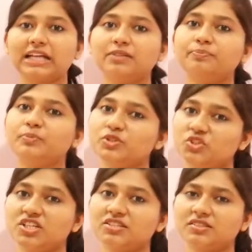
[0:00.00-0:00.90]
had
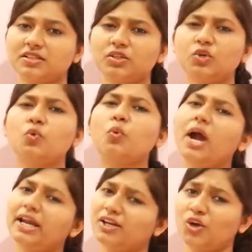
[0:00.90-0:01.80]
purchased it
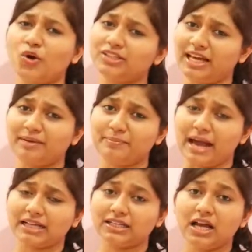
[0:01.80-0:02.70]
quite a long time
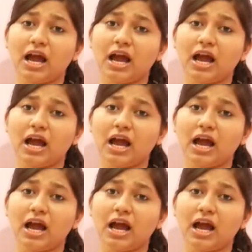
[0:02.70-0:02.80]
back.